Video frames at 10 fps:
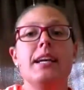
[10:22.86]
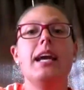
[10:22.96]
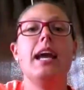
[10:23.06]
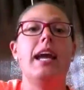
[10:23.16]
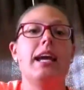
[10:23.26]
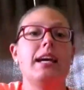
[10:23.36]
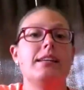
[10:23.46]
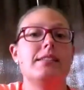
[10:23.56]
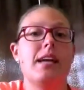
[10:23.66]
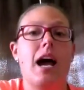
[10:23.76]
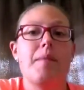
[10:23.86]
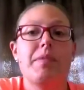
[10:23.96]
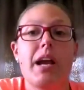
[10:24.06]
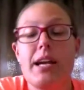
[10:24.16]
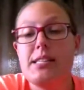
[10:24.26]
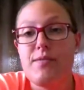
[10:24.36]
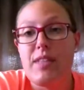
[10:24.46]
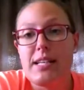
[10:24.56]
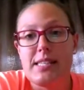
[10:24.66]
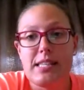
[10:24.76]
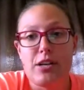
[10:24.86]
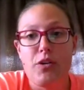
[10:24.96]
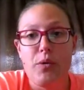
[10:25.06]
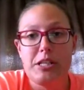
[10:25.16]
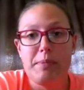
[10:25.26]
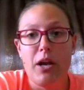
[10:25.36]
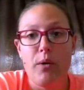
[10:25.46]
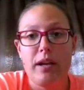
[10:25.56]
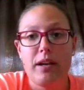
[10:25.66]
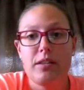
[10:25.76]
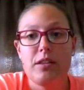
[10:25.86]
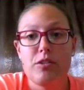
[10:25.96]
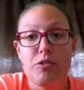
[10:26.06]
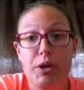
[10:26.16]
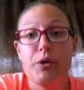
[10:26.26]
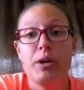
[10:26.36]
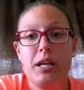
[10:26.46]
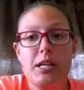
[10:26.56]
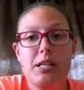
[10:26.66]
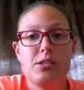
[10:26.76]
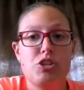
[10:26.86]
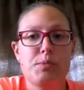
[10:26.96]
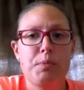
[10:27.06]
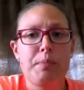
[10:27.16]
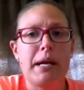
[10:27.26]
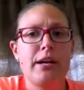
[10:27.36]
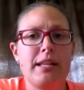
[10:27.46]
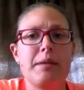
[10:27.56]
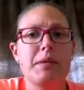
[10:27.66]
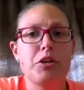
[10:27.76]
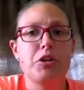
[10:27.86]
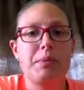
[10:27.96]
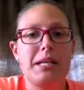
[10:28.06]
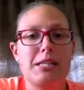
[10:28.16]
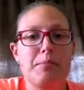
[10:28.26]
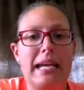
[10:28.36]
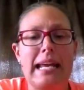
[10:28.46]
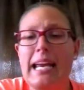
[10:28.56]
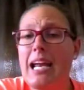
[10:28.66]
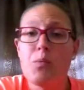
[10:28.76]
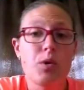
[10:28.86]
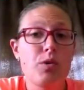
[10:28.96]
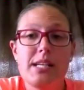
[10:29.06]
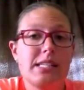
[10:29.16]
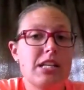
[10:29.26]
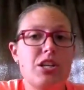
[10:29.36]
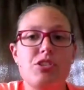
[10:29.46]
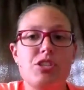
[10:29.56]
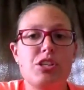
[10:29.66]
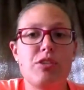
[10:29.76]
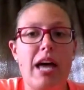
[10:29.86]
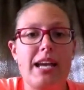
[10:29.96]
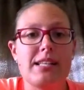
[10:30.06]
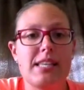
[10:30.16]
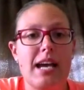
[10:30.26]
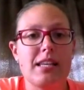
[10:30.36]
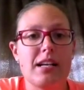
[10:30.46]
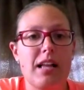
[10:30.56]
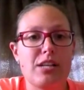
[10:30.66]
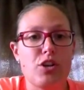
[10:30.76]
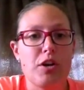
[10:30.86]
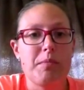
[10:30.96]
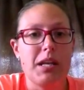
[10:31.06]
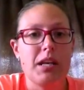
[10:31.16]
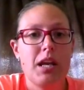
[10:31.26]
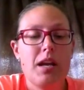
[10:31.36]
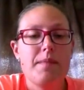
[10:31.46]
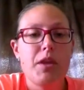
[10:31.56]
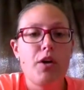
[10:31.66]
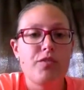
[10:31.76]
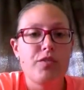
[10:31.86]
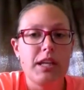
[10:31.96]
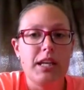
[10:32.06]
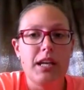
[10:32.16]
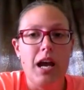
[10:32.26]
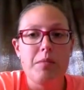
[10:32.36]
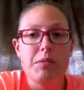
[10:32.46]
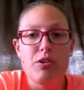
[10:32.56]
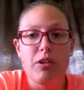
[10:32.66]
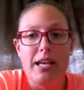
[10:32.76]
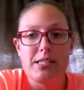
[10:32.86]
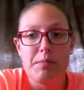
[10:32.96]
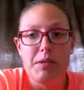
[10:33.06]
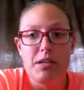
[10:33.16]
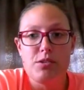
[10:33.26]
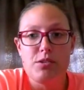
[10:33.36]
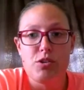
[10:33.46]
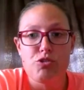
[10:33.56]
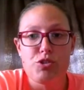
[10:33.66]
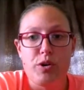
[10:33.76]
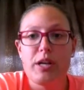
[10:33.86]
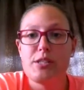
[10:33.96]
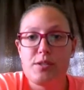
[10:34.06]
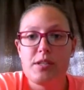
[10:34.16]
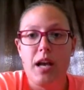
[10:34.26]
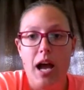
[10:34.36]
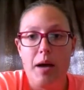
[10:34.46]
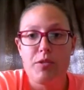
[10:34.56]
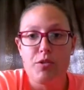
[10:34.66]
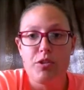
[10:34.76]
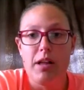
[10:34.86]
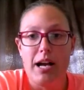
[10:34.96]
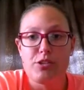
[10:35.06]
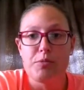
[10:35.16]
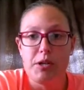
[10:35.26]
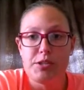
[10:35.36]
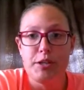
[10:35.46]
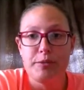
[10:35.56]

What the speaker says: and the kinds of things that they're going to be going through. So just preparing them a little bit at the beginning, and we'll continue to do that inside the classroom and hopefully utilize some of those social stories through the classroom also.